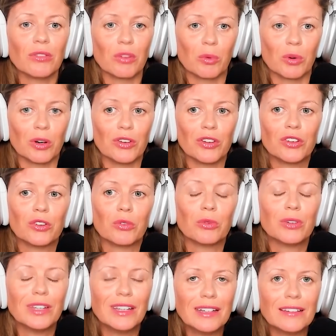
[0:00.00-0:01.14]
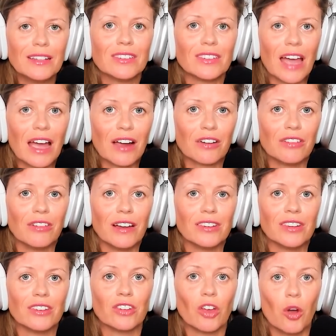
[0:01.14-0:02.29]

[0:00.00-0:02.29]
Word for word: of the world, to routinely sacrifice its